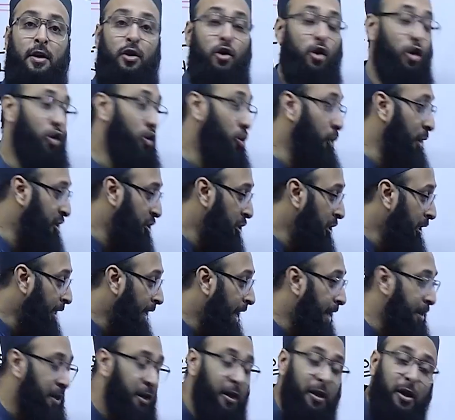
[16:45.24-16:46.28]
your
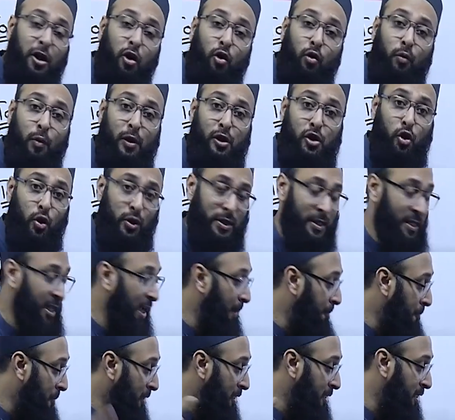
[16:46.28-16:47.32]
questioning attitude will show
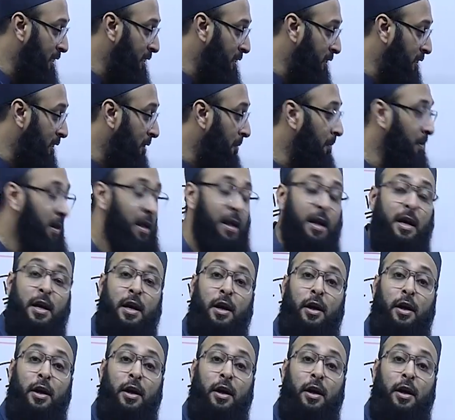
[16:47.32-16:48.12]
skepticism.